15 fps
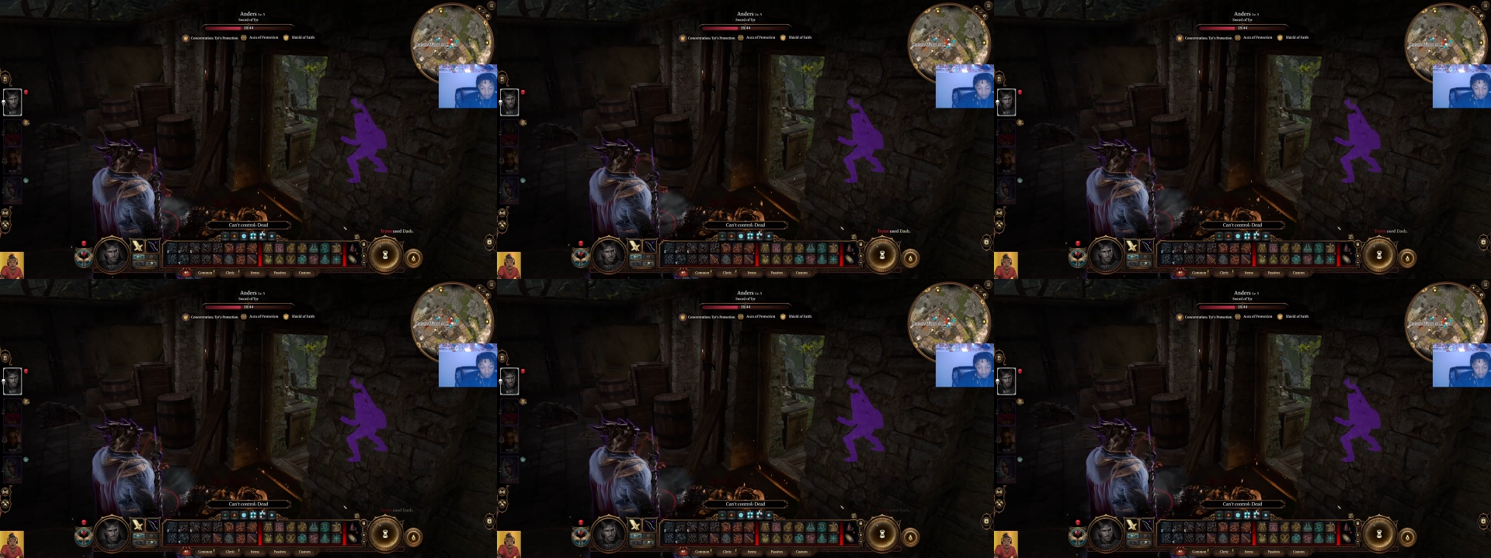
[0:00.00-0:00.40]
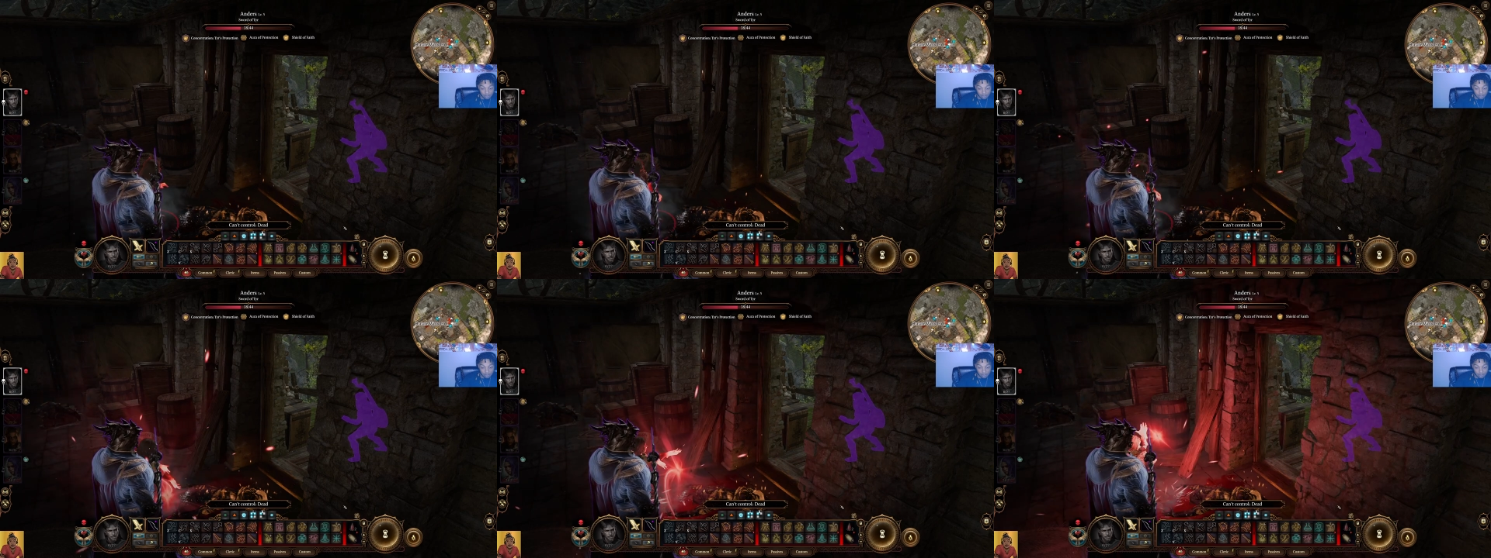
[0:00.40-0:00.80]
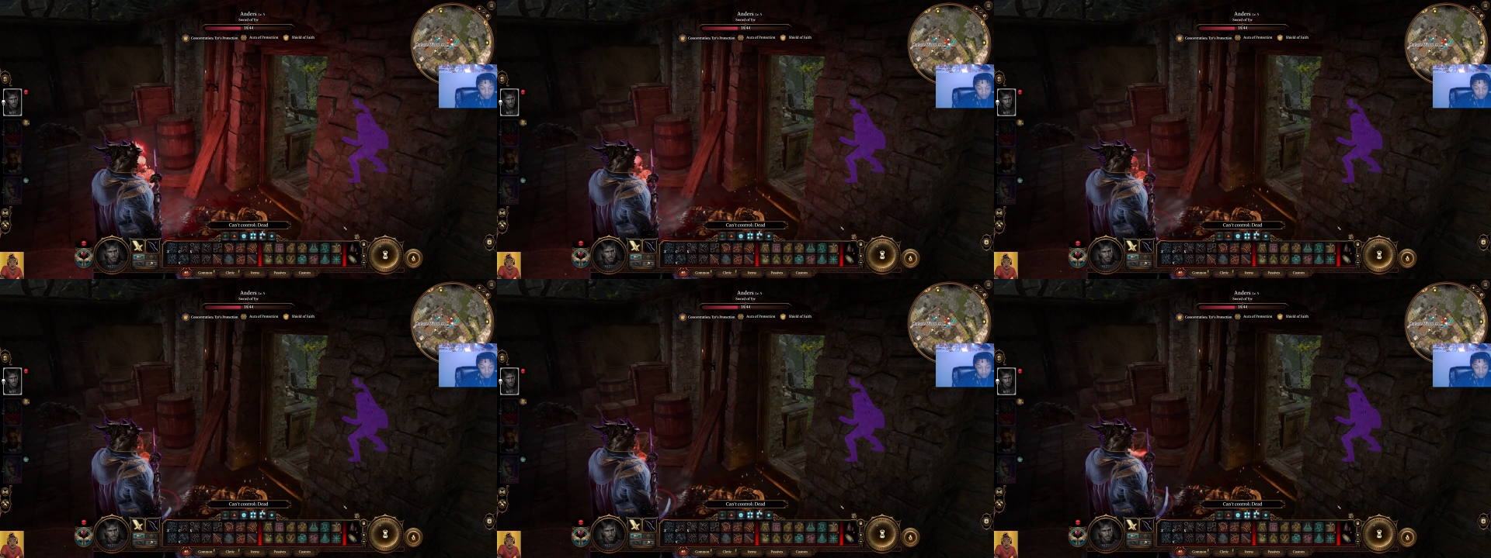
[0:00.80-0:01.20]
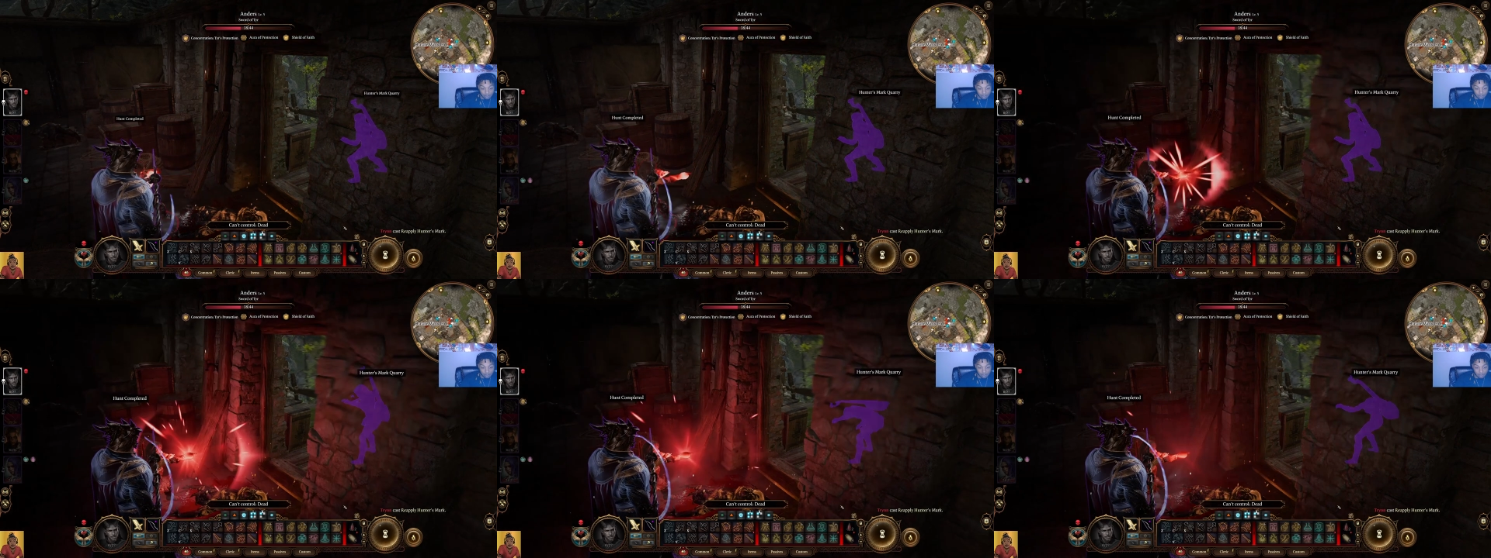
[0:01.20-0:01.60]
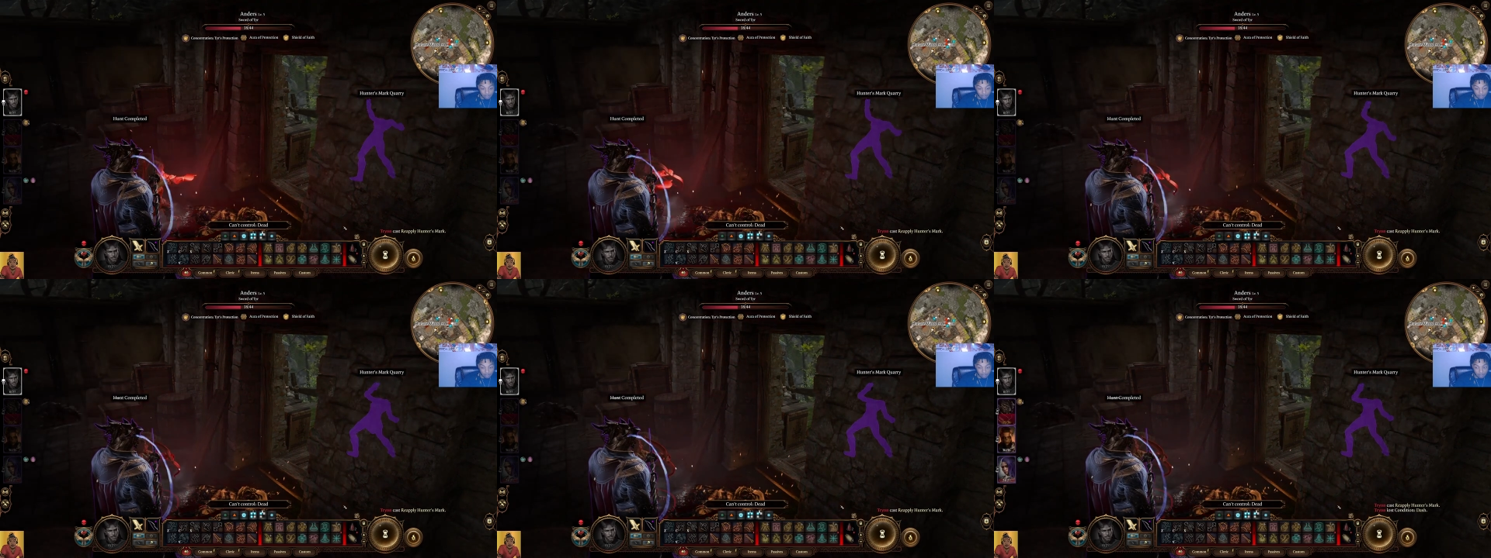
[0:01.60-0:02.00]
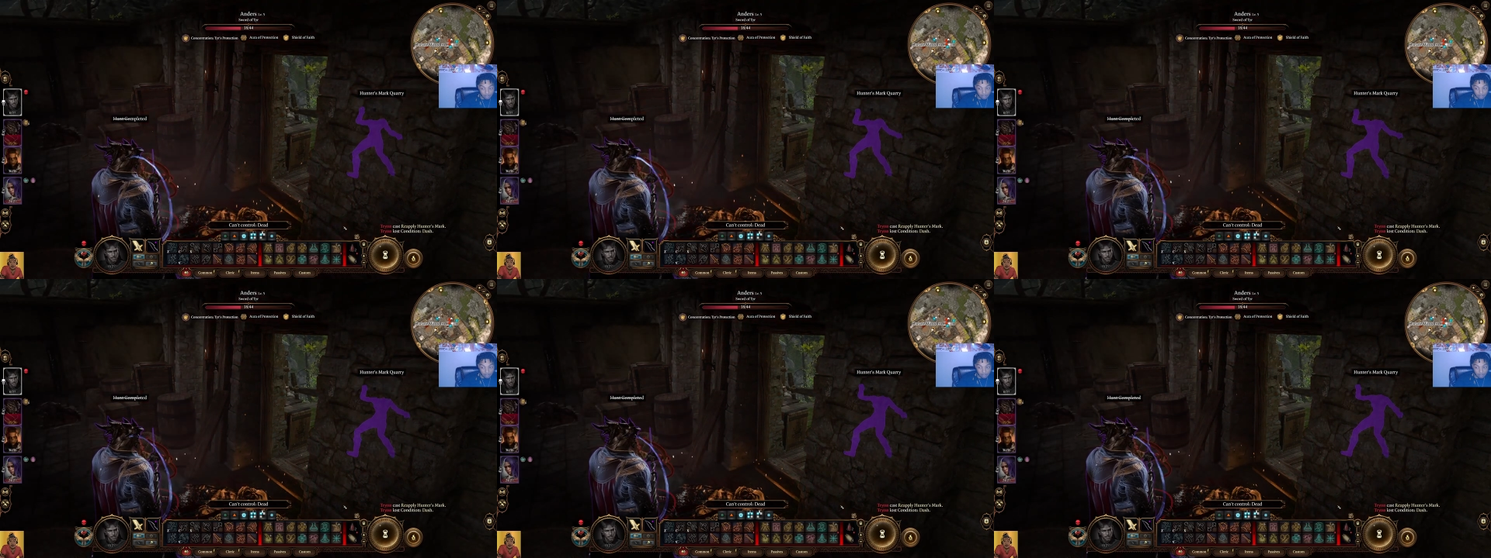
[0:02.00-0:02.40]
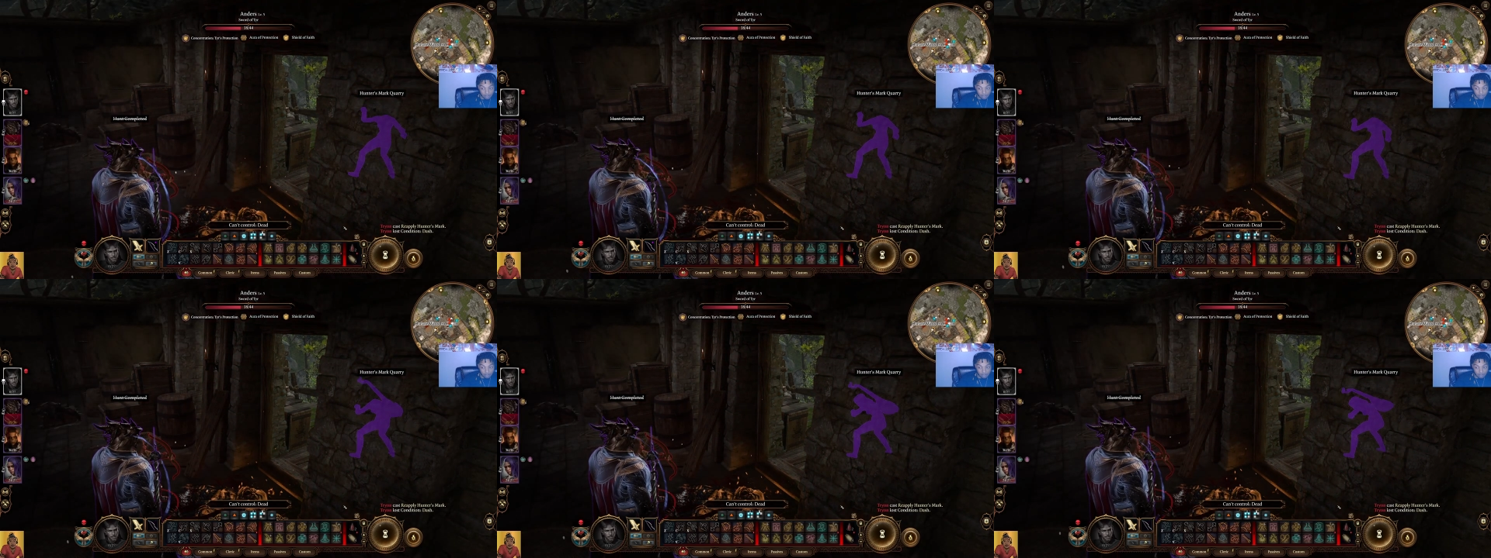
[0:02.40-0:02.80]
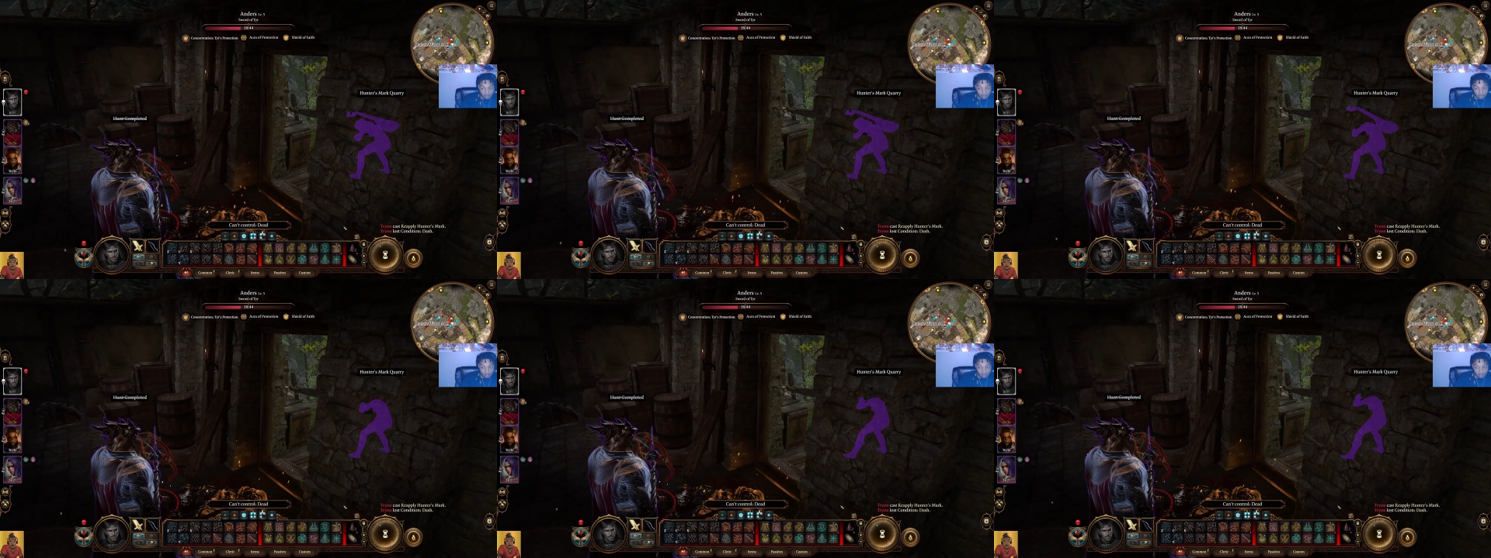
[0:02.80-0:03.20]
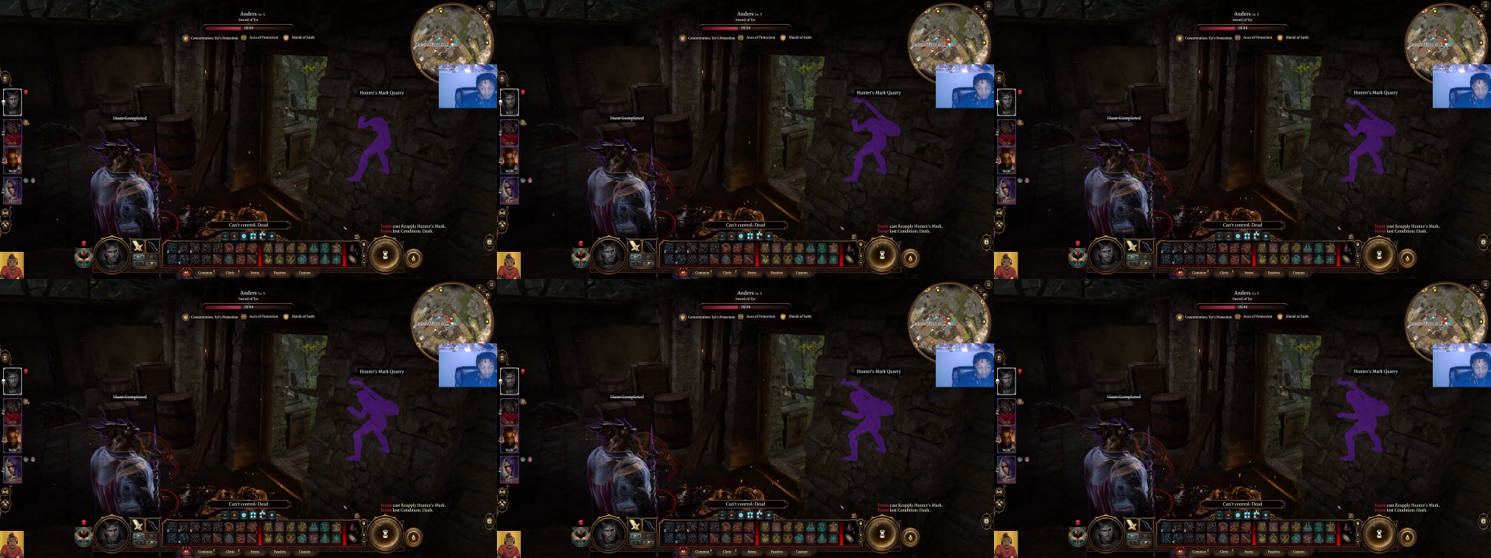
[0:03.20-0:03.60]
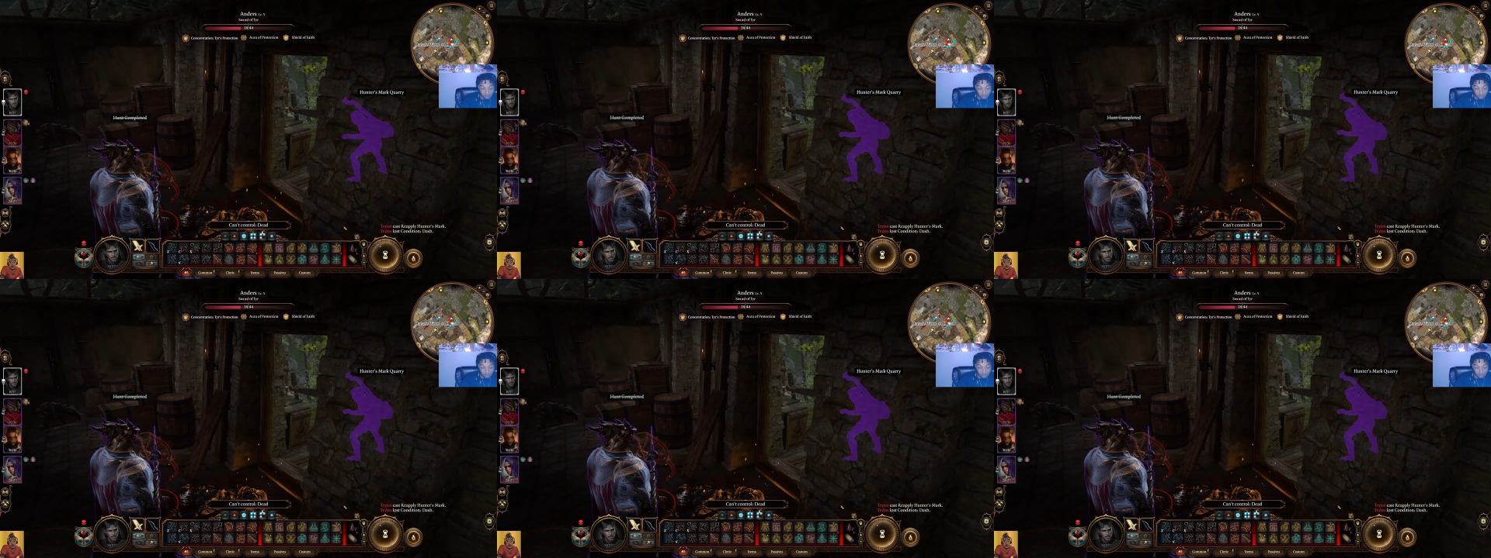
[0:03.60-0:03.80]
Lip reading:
No face is visible, so there are no lips to read.